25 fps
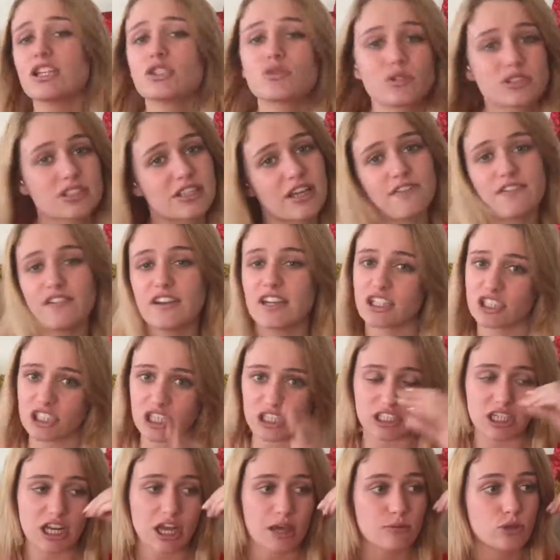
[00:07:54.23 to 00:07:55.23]
minutes once I finish
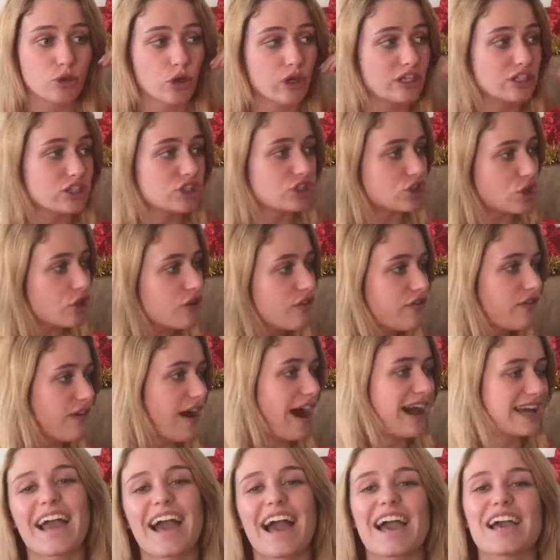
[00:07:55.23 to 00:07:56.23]
this. And I'm talking so
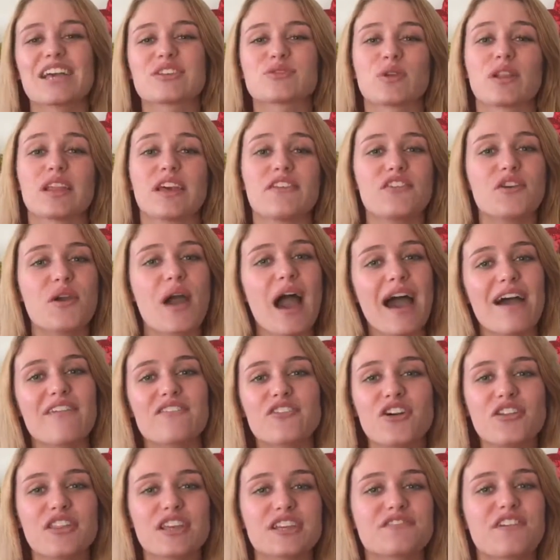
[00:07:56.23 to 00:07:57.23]
fast. Hey guys, well if you have
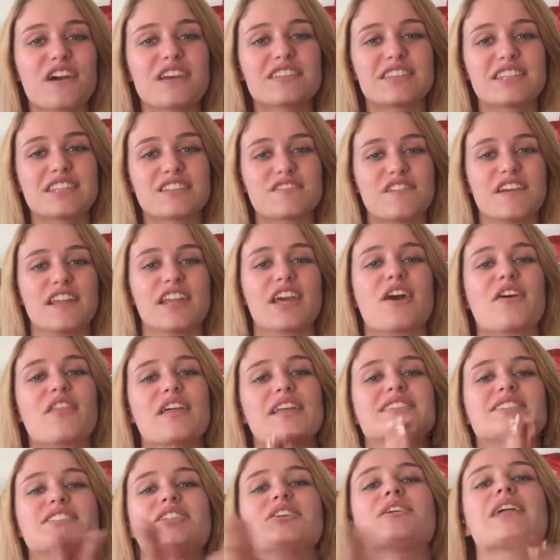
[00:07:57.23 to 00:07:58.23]
gone this far to this video,
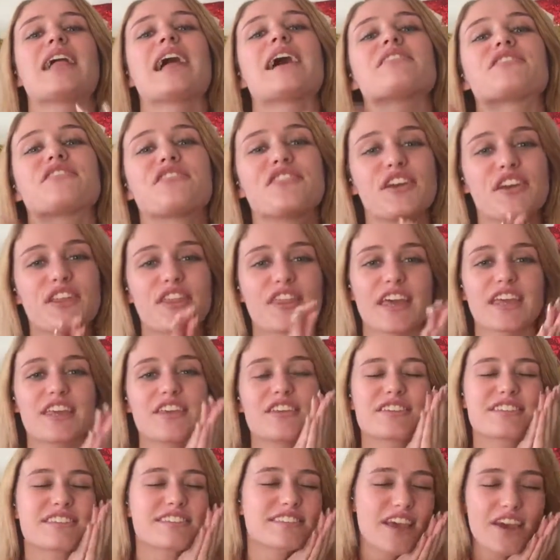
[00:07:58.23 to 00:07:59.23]
then two claps for you. Thank
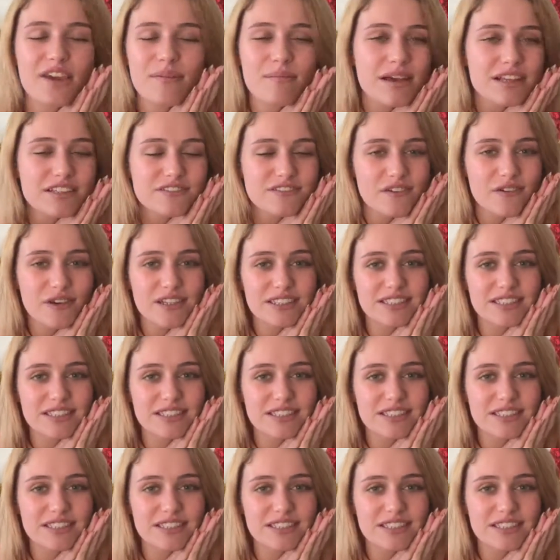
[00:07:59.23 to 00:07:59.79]
you so much for